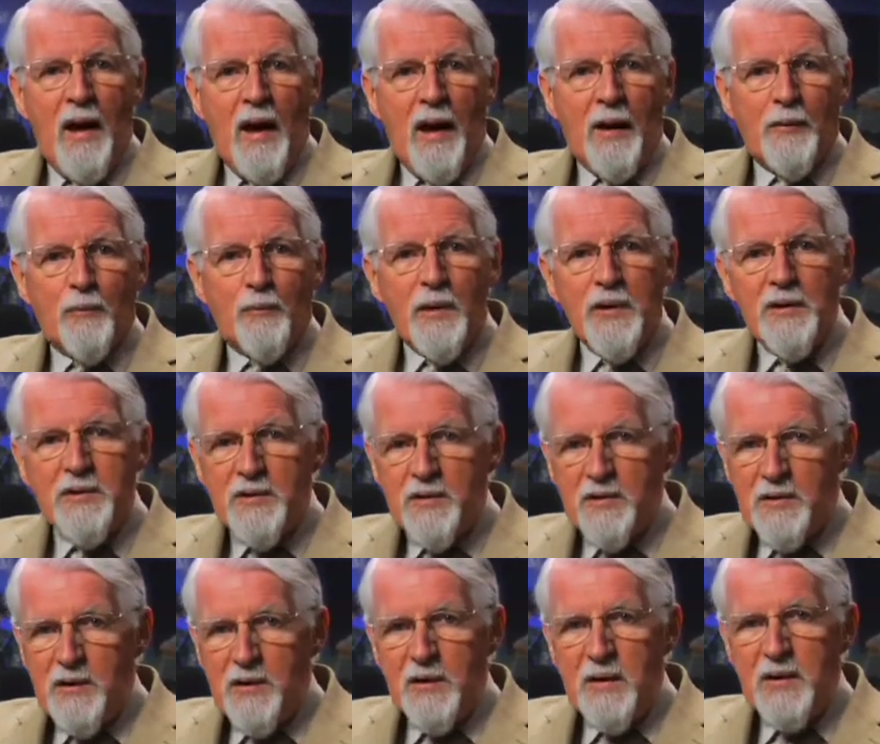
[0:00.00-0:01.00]
And we
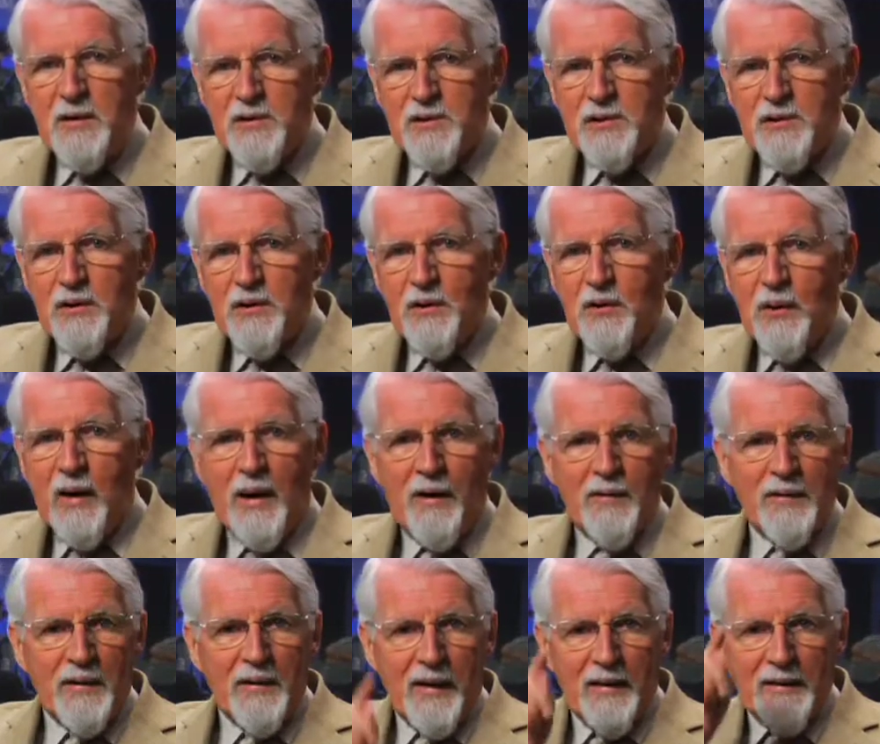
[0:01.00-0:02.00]
didn't need to know
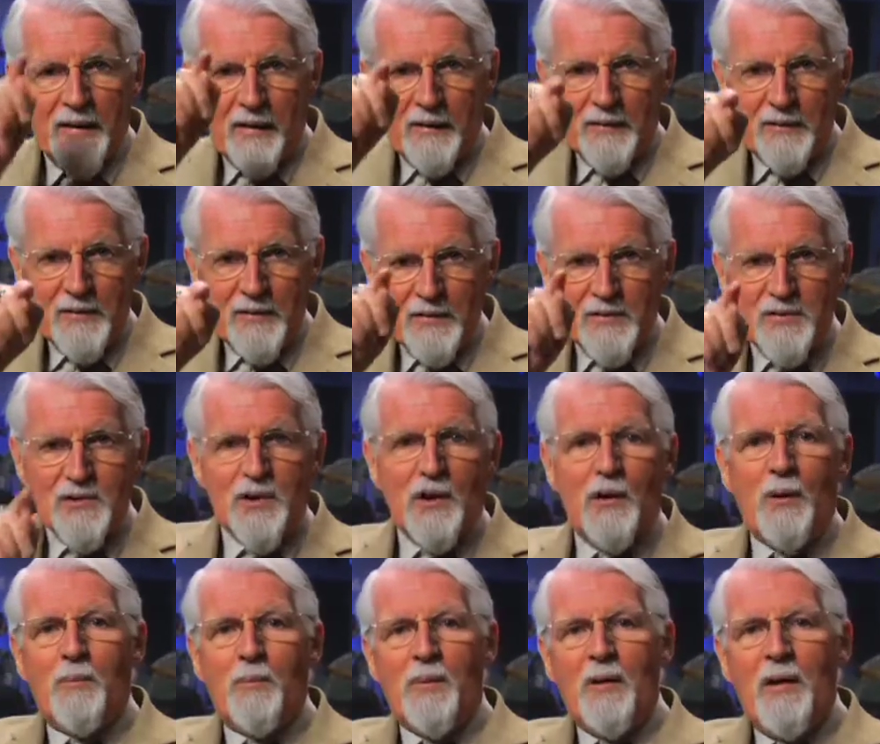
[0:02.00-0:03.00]
how to get out on
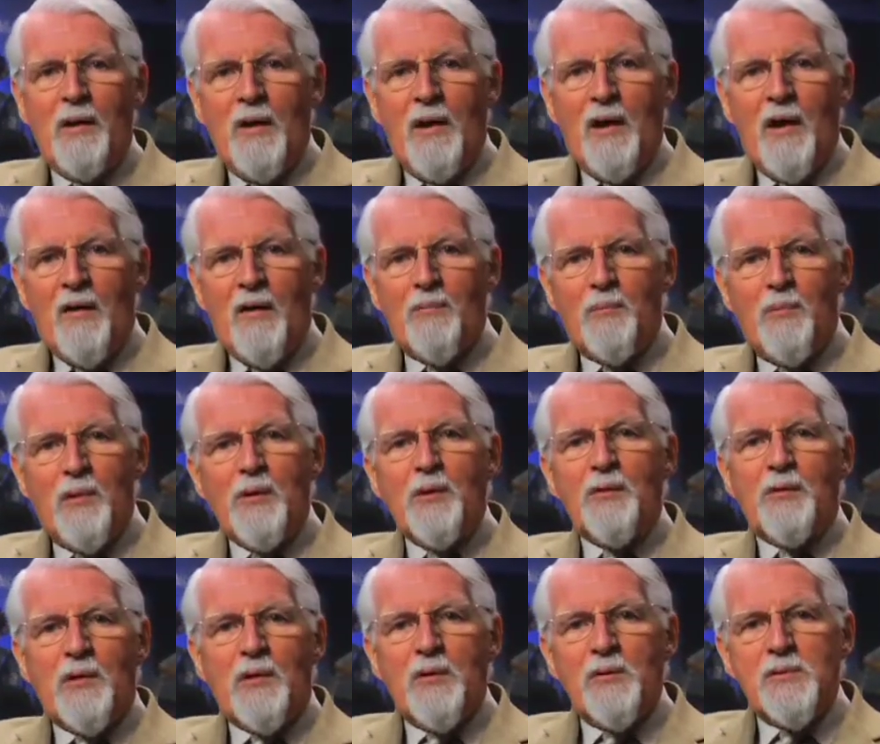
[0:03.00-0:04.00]
top of
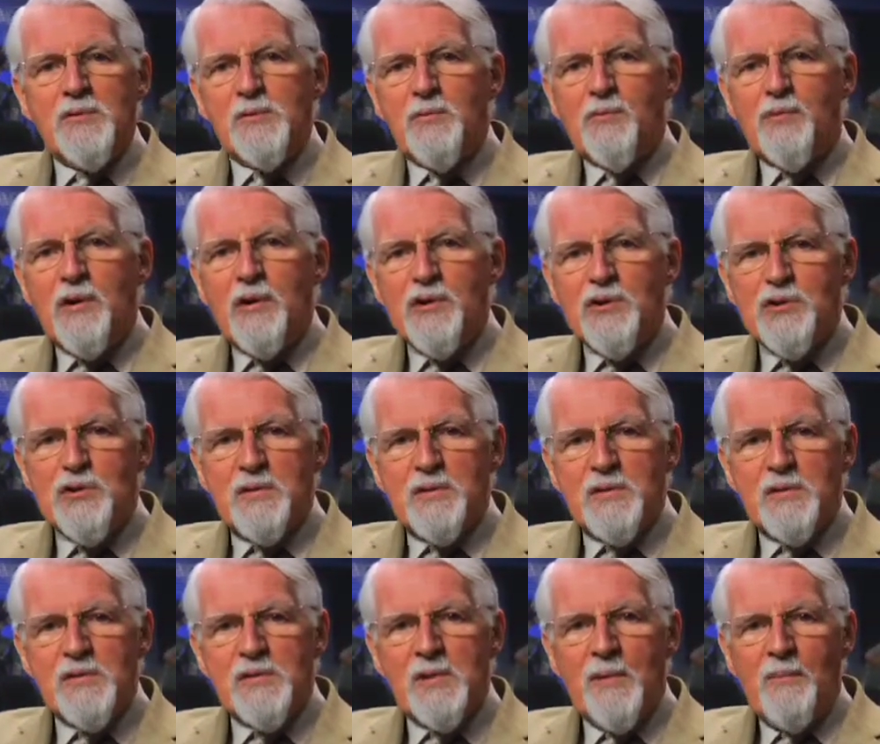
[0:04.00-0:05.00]
both those
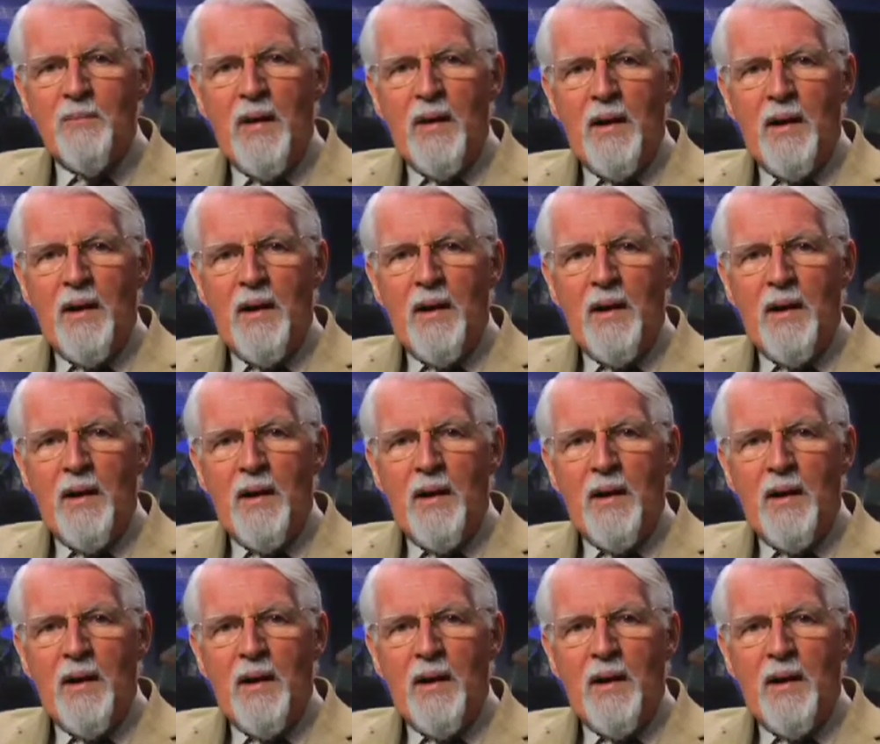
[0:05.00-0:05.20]
pressures.